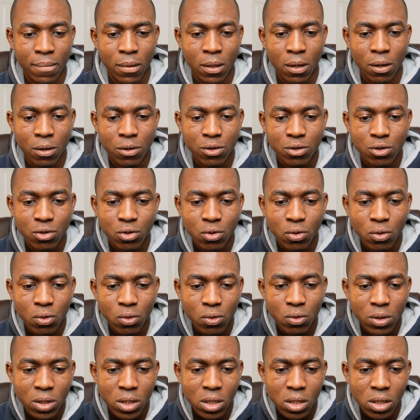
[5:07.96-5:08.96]

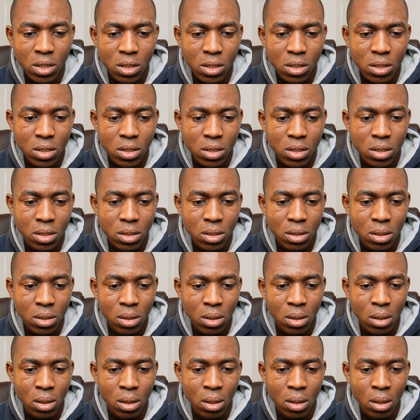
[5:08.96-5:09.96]
So these,
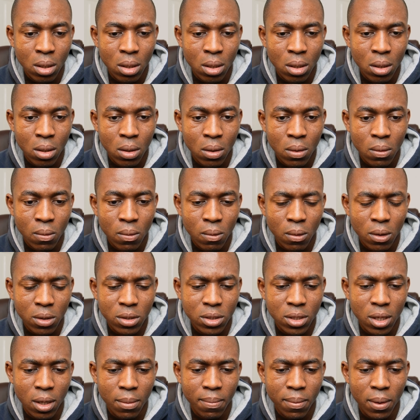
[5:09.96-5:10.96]
what's
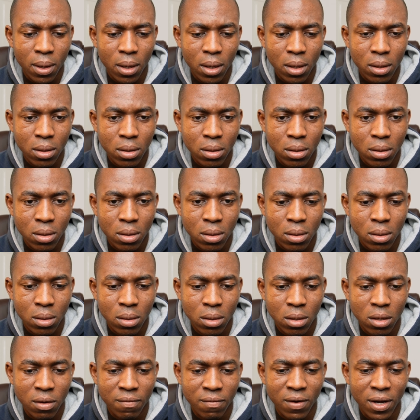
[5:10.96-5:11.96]
their plan?
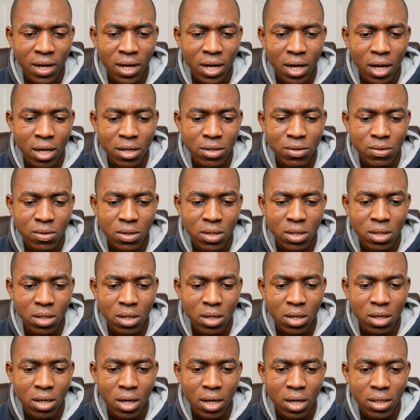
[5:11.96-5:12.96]
If I castle they
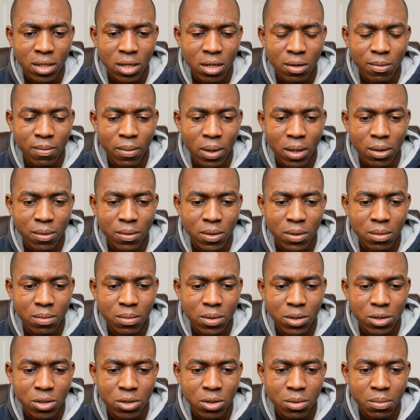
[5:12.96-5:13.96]
take, I take back with the
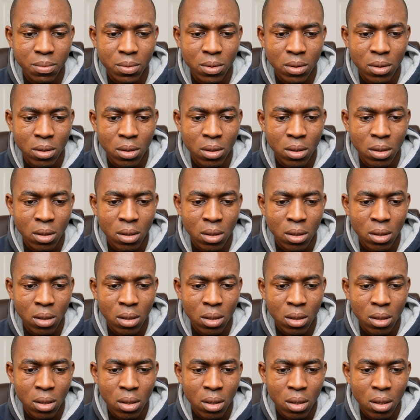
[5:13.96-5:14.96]
bishop.
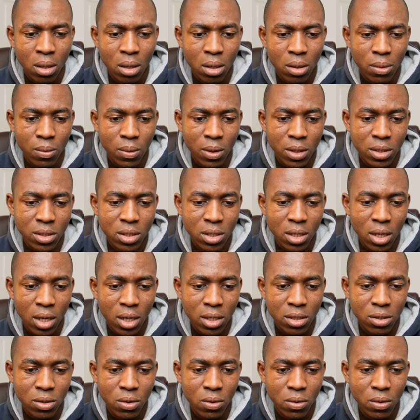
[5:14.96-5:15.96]
And where's the
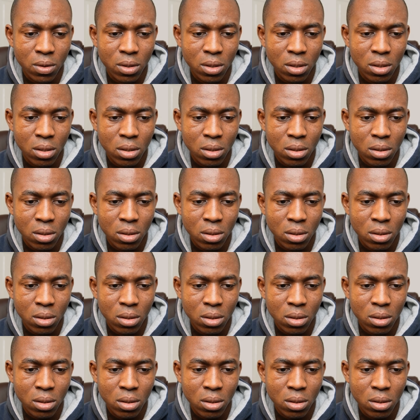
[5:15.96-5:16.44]
knight going?